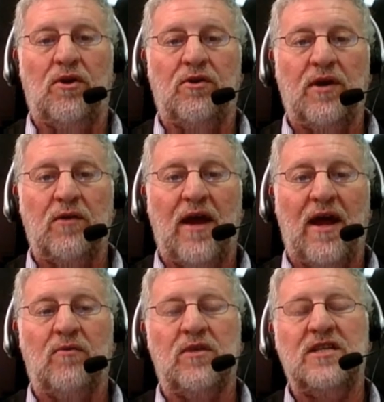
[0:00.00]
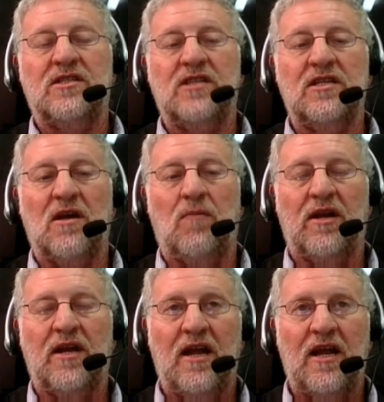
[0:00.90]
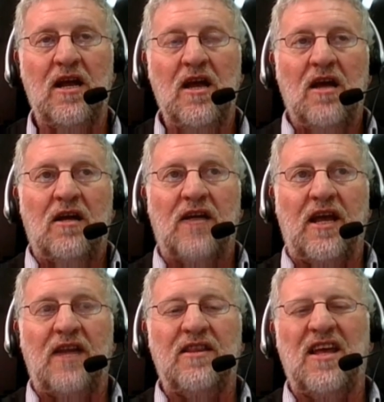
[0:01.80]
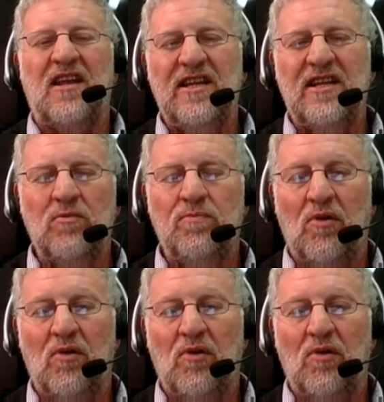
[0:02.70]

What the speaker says: wandering around. He sees someone getting their little